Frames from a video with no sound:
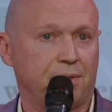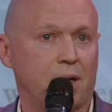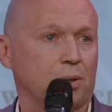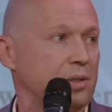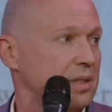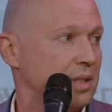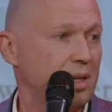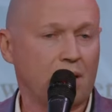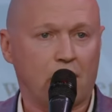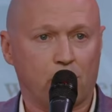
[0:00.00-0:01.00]
the founders,
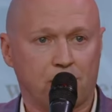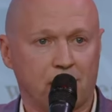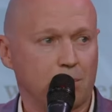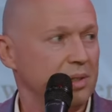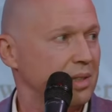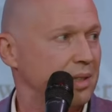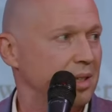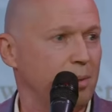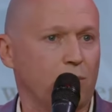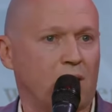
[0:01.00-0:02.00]
how credible is the
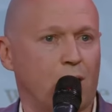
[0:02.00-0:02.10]
team,